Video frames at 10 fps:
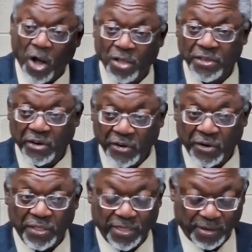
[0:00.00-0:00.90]
the
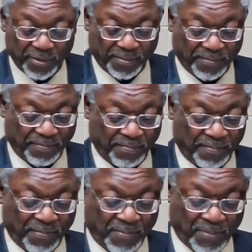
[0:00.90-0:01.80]
earth.
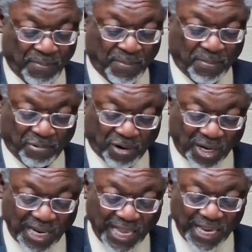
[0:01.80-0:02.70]

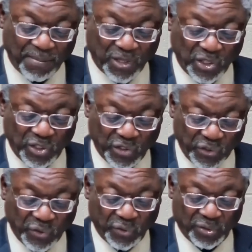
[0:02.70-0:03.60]
Proclaim the good
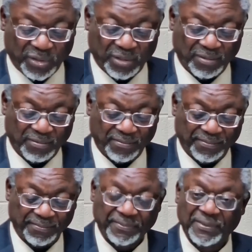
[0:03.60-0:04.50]
news
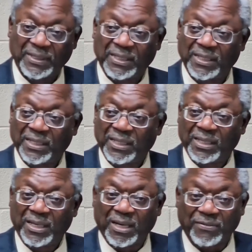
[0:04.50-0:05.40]

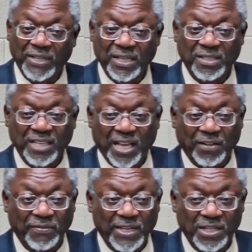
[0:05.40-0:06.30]
of his
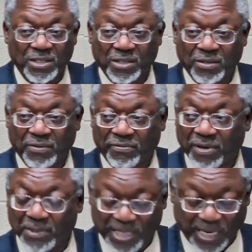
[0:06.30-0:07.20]
salvation
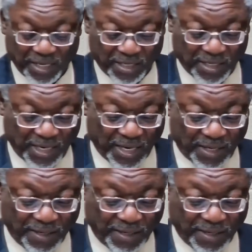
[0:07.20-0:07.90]
from day to day.